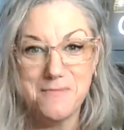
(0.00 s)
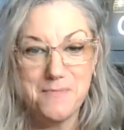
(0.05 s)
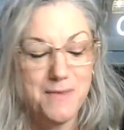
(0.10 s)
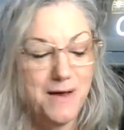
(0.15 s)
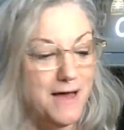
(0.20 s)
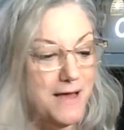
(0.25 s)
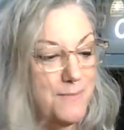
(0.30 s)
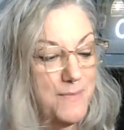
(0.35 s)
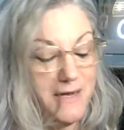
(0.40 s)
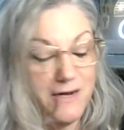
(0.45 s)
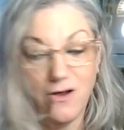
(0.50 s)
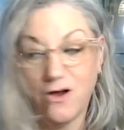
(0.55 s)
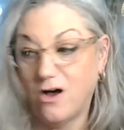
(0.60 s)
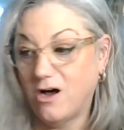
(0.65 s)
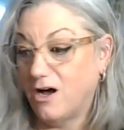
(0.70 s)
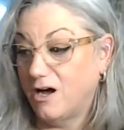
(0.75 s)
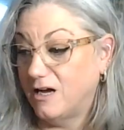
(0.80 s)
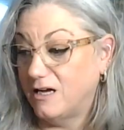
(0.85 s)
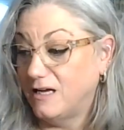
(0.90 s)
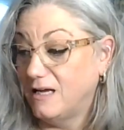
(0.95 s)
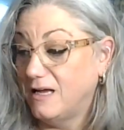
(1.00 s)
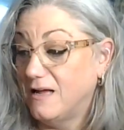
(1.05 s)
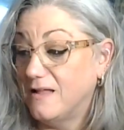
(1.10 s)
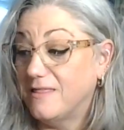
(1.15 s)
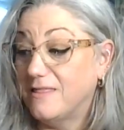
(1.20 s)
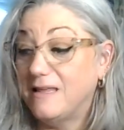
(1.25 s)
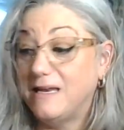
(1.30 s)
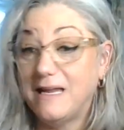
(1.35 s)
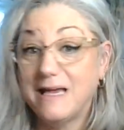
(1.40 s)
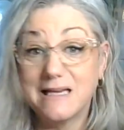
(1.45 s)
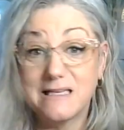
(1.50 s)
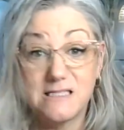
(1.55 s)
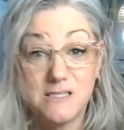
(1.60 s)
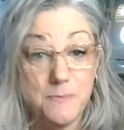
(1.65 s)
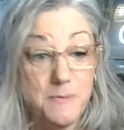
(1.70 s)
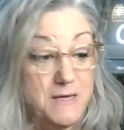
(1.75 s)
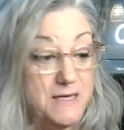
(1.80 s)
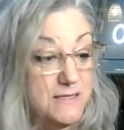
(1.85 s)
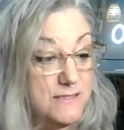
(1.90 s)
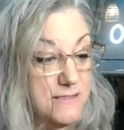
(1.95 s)
I'm I'm in awe. The
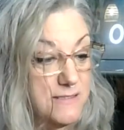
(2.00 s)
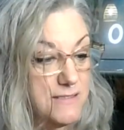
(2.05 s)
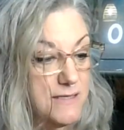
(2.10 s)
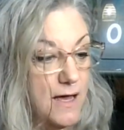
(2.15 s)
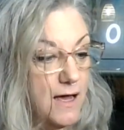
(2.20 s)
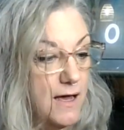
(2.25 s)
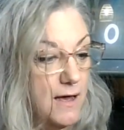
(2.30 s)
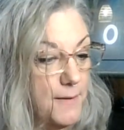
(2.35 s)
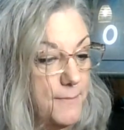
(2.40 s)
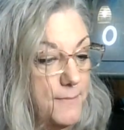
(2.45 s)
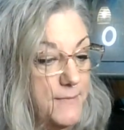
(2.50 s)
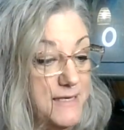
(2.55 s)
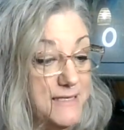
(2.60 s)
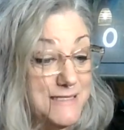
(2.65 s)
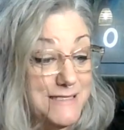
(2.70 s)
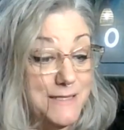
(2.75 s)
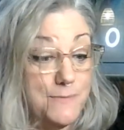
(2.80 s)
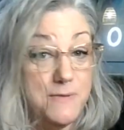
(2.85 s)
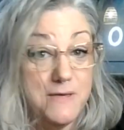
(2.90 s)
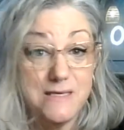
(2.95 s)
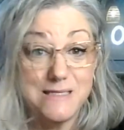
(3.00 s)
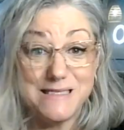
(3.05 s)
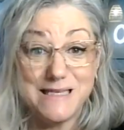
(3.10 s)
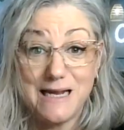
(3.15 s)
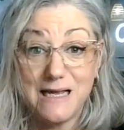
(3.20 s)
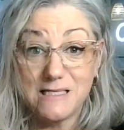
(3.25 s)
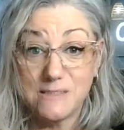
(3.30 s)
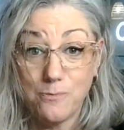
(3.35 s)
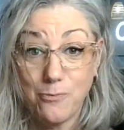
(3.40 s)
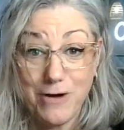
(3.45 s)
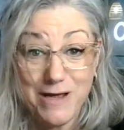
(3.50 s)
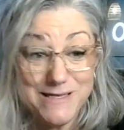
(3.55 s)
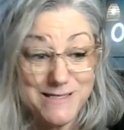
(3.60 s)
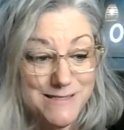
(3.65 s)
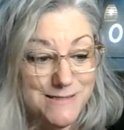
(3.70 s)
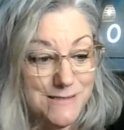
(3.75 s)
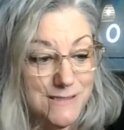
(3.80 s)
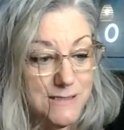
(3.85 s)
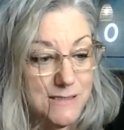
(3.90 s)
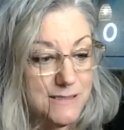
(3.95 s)
next piece um, is the piece that has
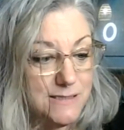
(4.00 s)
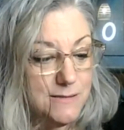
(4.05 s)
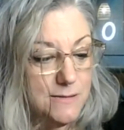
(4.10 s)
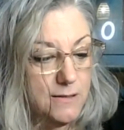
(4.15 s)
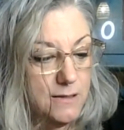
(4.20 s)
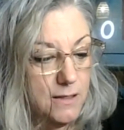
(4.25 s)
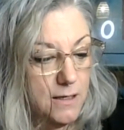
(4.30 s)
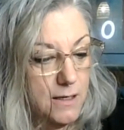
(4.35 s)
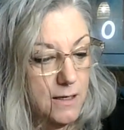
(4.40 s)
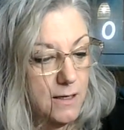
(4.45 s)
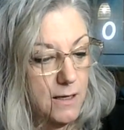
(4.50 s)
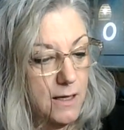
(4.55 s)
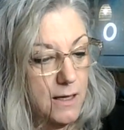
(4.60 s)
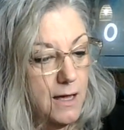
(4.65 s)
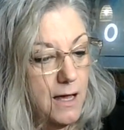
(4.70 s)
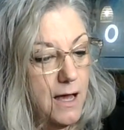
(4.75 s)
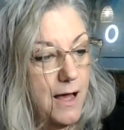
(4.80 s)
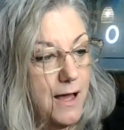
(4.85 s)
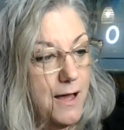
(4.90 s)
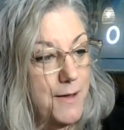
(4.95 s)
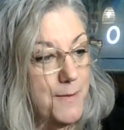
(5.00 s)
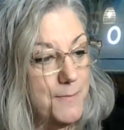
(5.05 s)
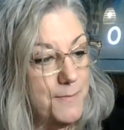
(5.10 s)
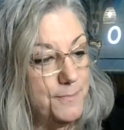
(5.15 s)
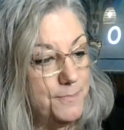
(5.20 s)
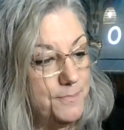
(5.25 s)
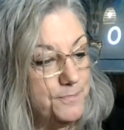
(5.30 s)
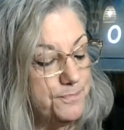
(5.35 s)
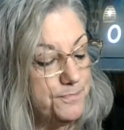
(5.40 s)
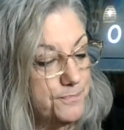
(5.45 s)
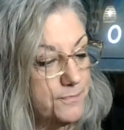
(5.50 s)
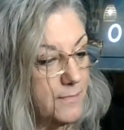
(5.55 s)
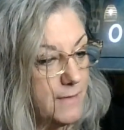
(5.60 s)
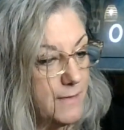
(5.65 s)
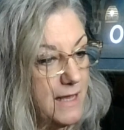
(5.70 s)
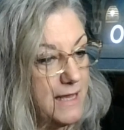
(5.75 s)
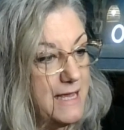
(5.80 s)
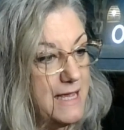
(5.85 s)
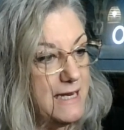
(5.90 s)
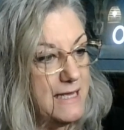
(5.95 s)
breasts um,
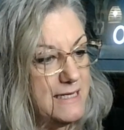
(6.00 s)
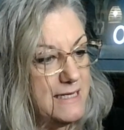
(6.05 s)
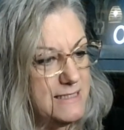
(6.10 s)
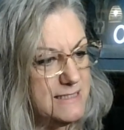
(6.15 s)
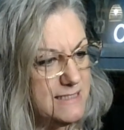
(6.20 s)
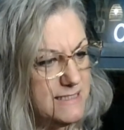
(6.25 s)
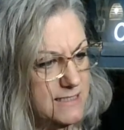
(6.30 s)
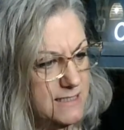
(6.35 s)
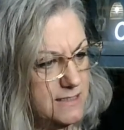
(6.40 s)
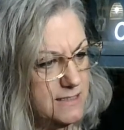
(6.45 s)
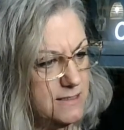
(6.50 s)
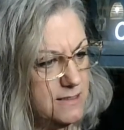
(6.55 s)
in it.